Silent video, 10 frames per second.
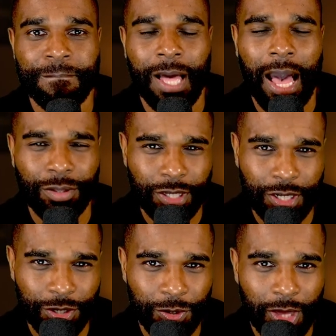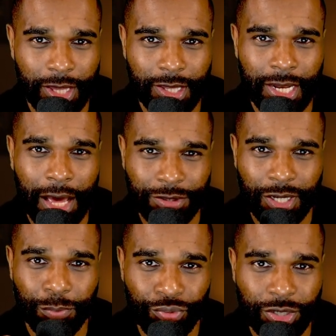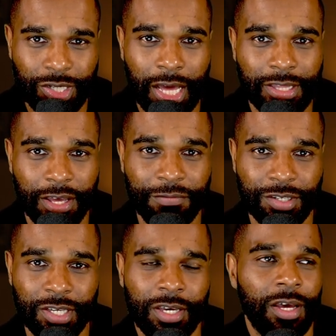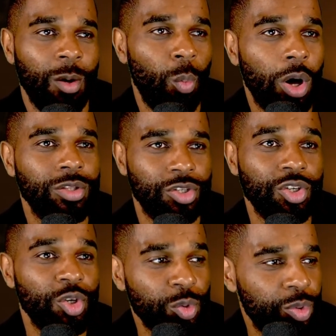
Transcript: How did he do that then? How did he bridge that deficit? What do you